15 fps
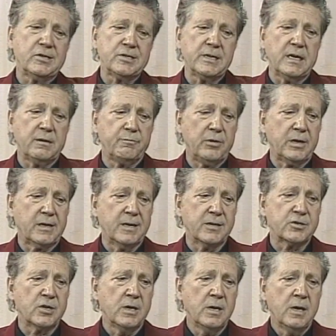listening,
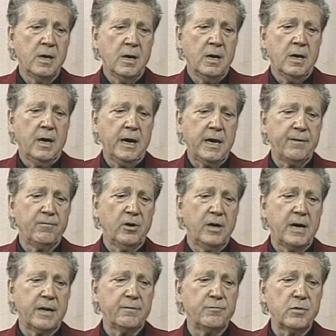because I have a
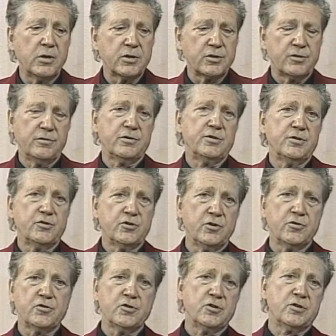lot of ministers and
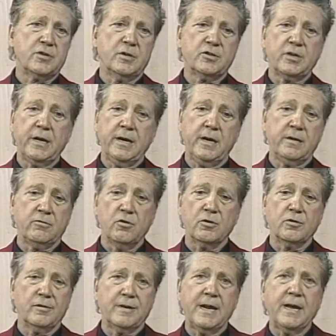churches that say, hey, don't go to